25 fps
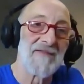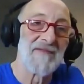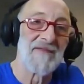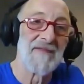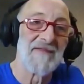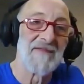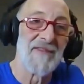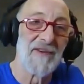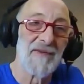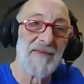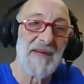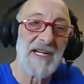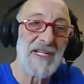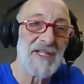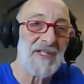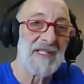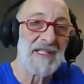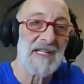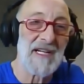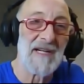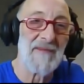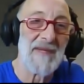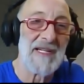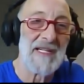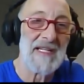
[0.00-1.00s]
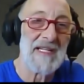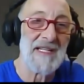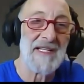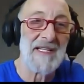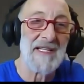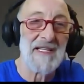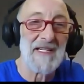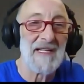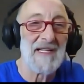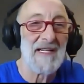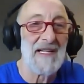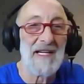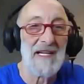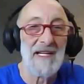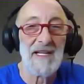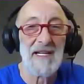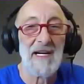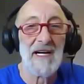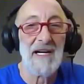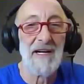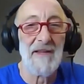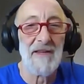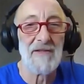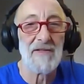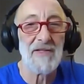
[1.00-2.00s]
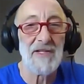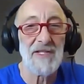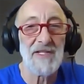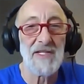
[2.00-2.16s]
information coming in and others.